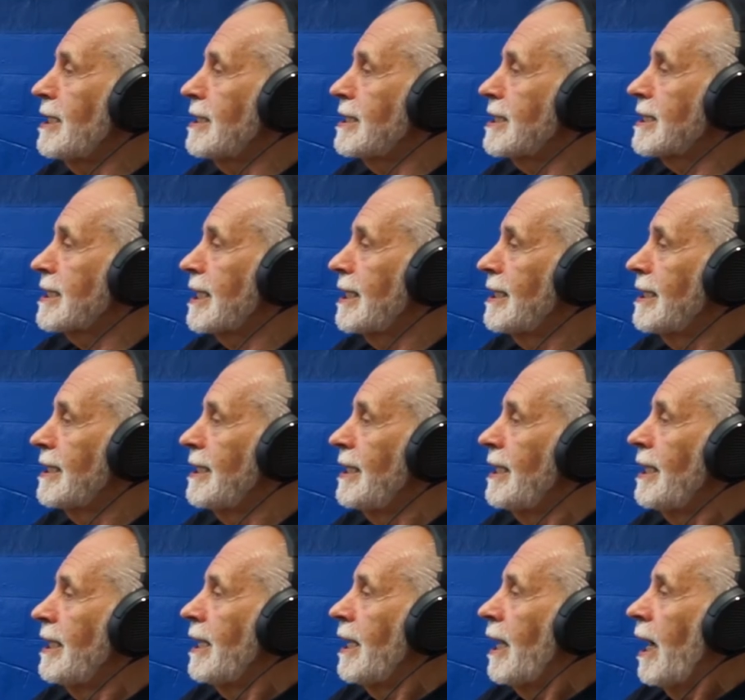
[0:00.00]
east.
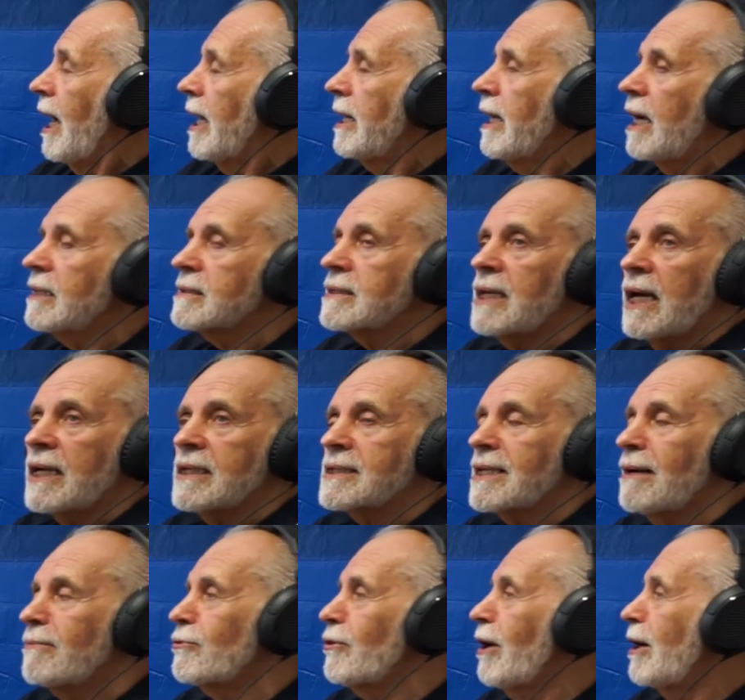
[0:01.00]
And I'll take
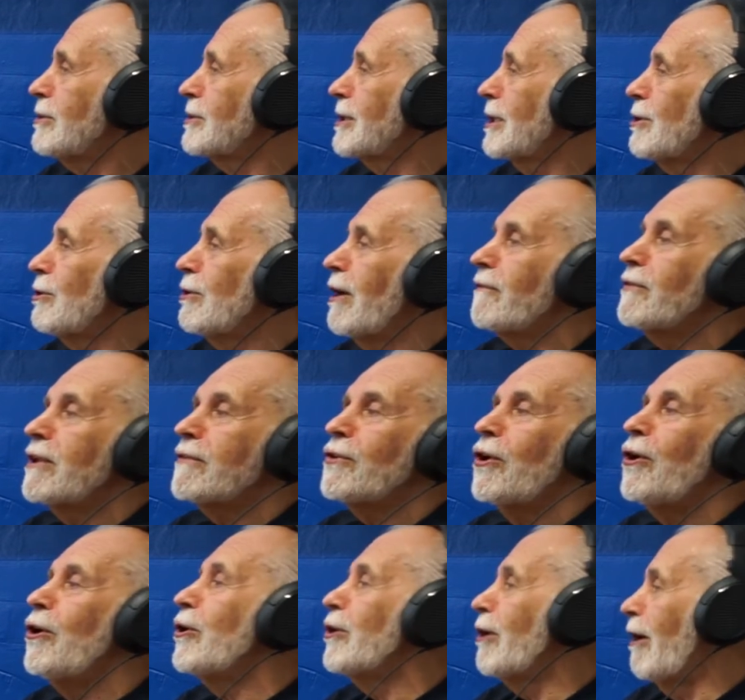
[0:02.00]
some roads that you haven't even
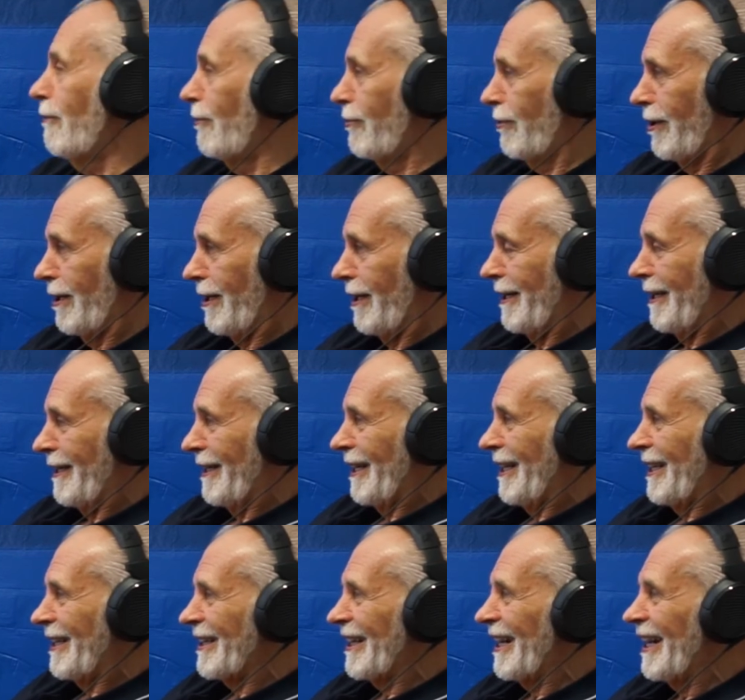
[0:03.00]
heard of,
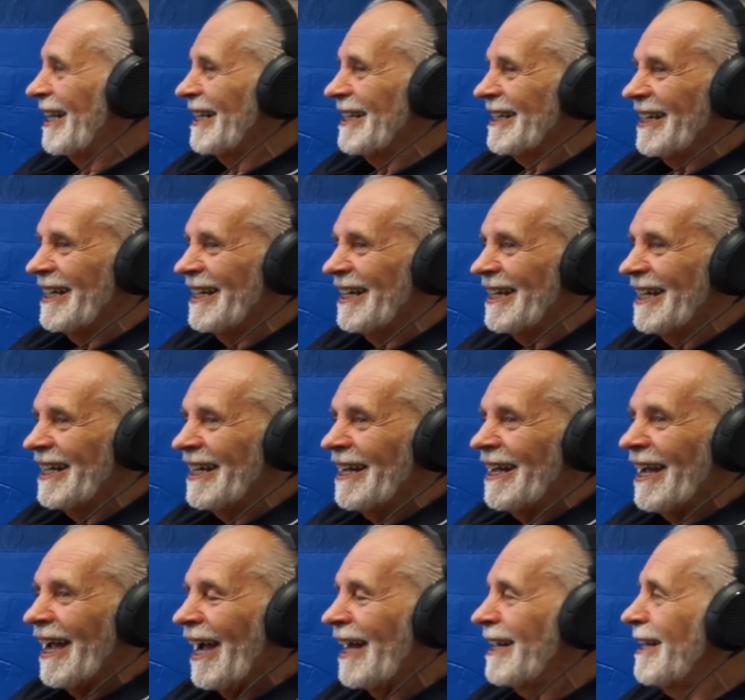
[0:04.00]
right?
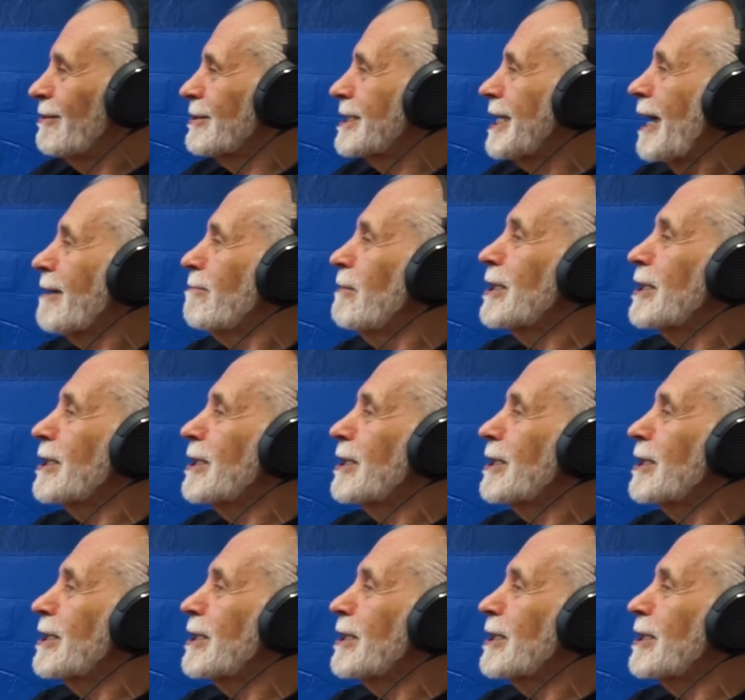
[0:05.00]
And it'll take